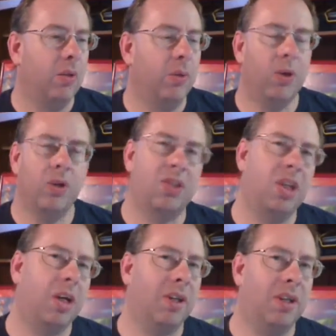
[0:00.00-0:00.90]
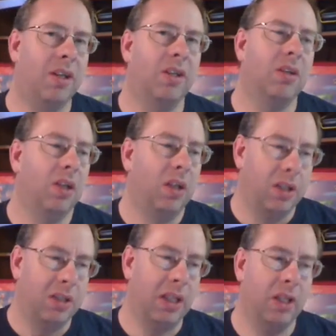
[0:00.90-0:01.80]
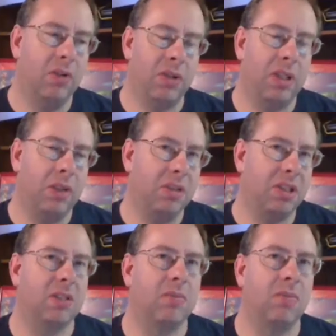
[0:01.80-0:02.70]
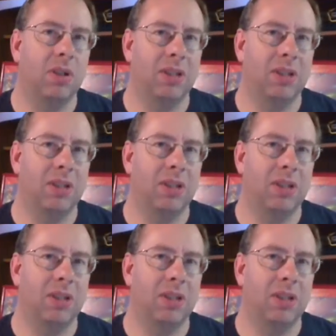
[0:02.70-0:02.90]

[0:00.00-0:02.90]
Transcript: we're going to talk about another Nintendo Entertainment System